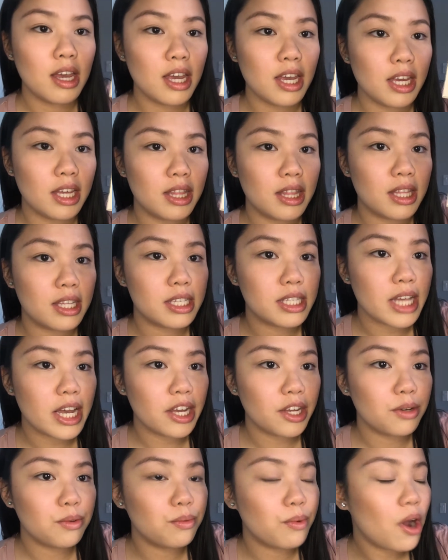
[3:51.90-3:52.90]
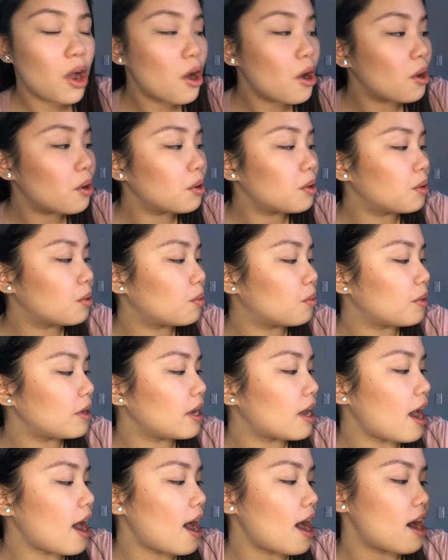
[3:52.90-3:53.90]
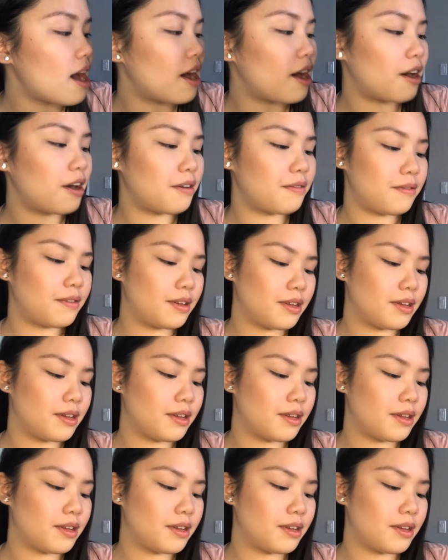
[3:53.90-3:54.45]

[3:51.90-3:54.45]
In the second row, we have